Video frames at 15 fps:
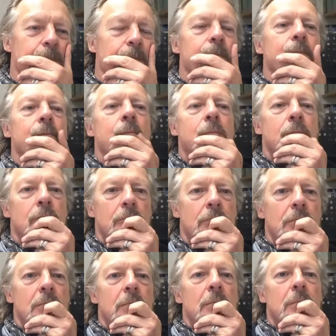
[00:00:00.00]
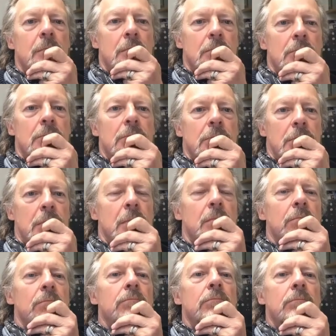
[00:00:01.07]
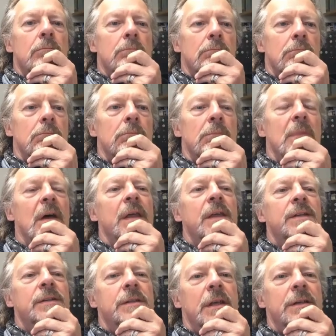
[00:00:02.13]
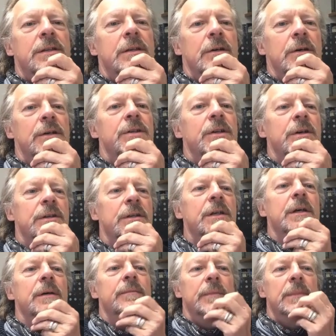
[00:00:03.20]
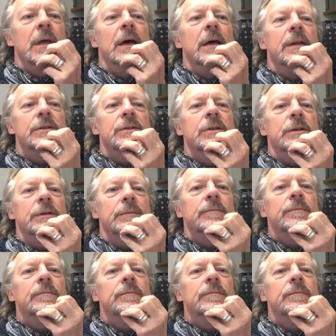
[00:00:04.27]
Yeah, you suddenly say, "Oh, that sounds quite nice." And yeah, that's a nice idea. Yeah, that's good.